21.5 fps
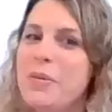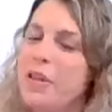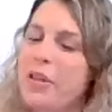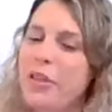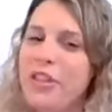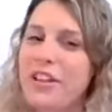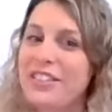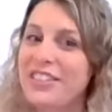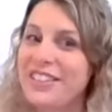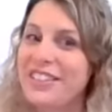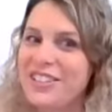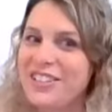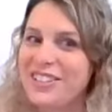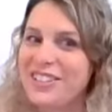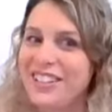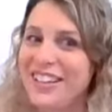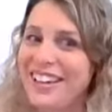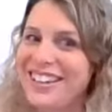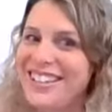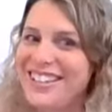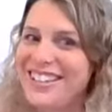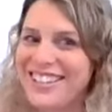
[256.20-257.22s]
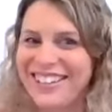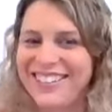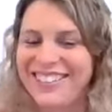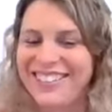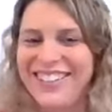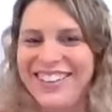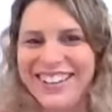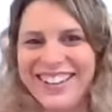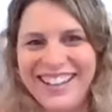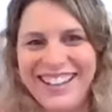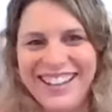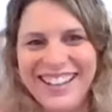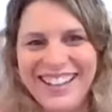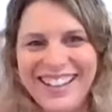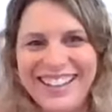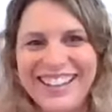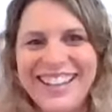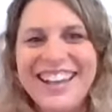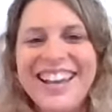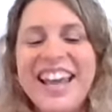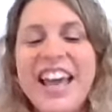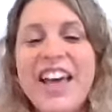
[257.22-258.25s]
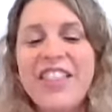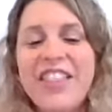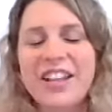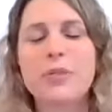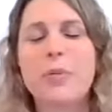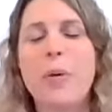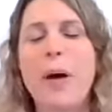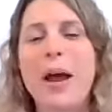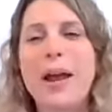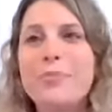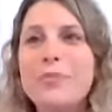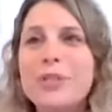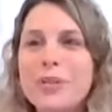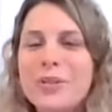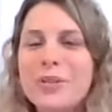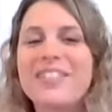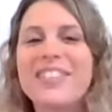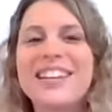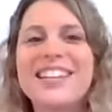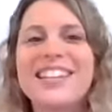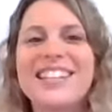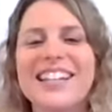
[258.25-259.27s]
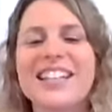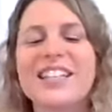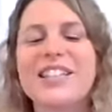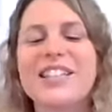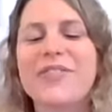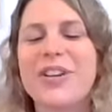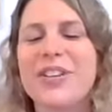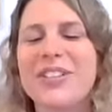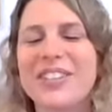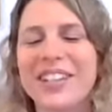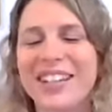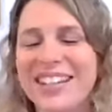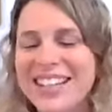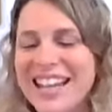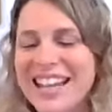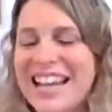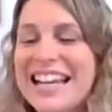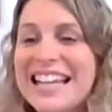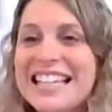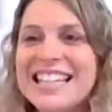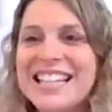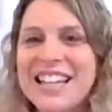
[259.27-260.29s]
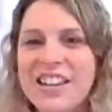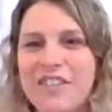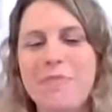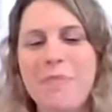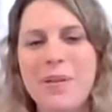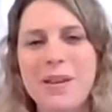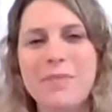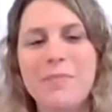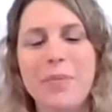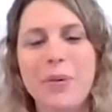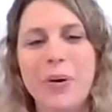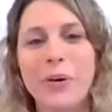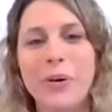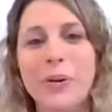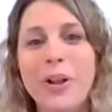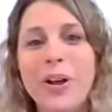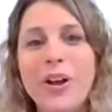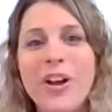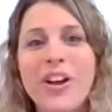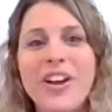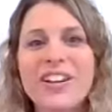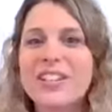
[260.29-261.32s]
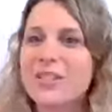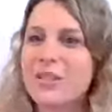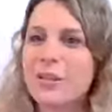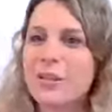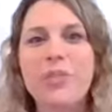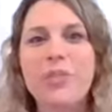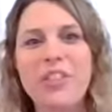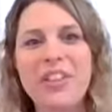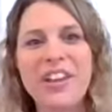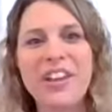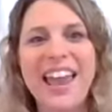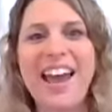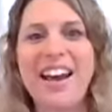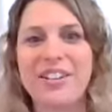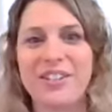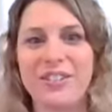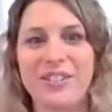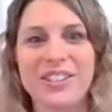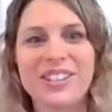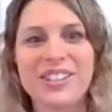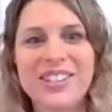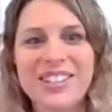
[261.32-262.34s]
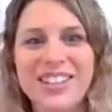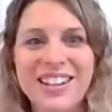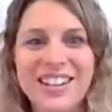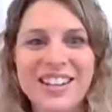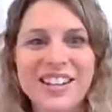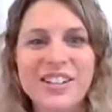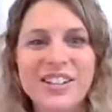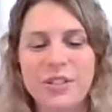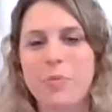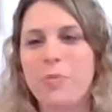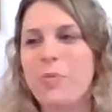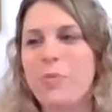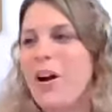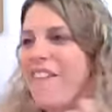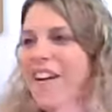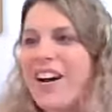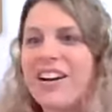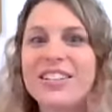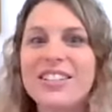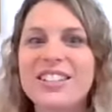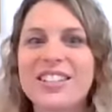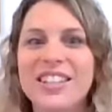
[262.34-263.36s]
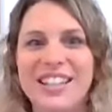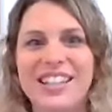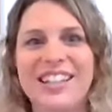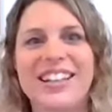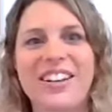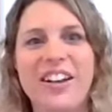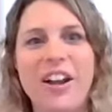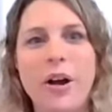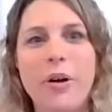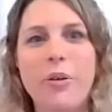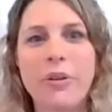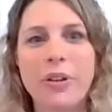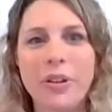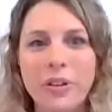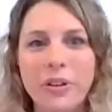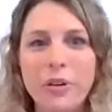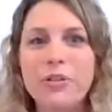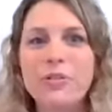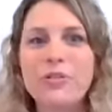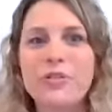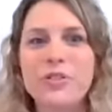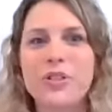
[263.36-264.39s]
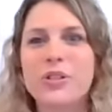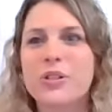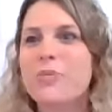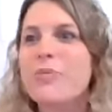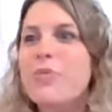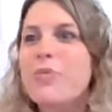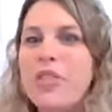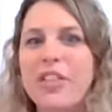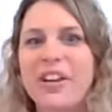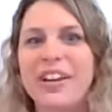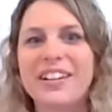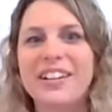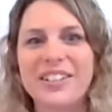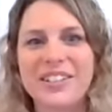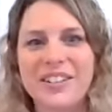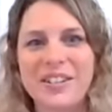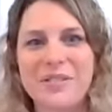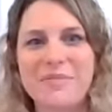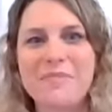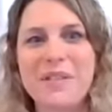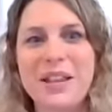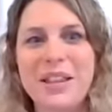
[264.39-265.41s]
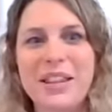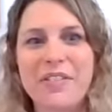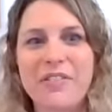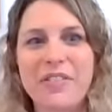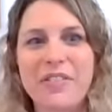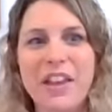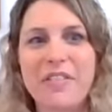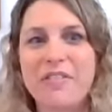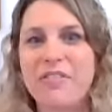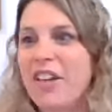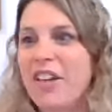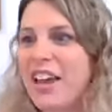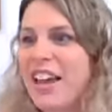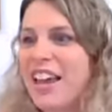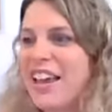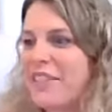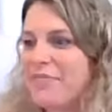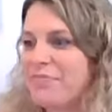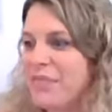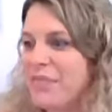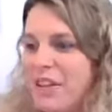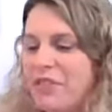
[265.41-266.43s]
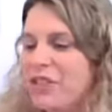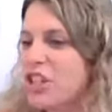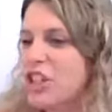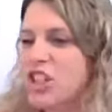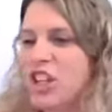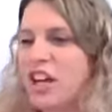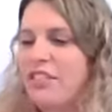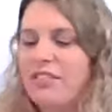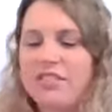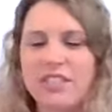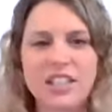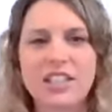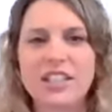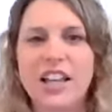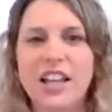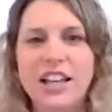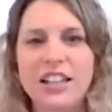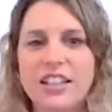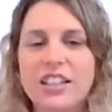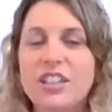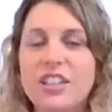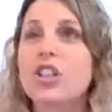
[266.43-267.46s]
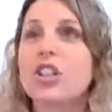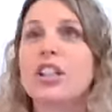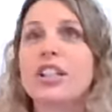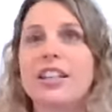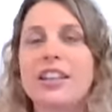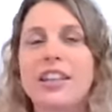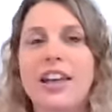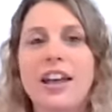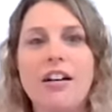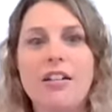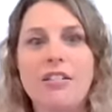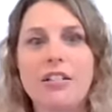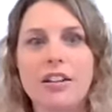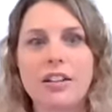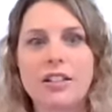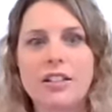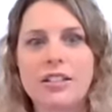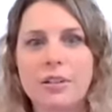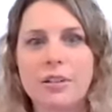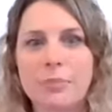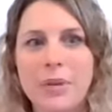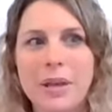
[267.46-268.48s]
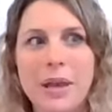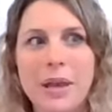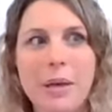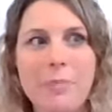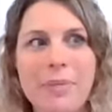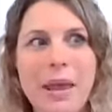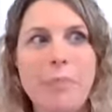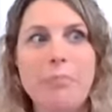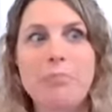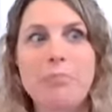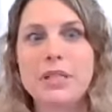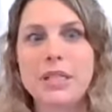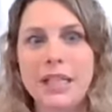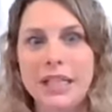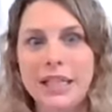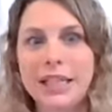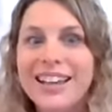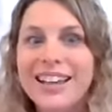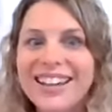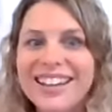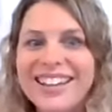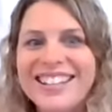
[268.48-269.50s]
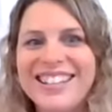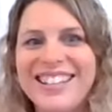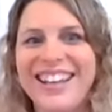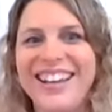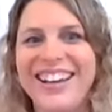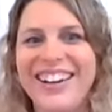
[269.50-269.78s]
the thing this year, isn't it? That's why I'm doing these interviews. I need to give people something else, somewhere else they can go and look for something. Do you know what I mean? If the shelves decide that suddenly they are going to suddenly be empty. So.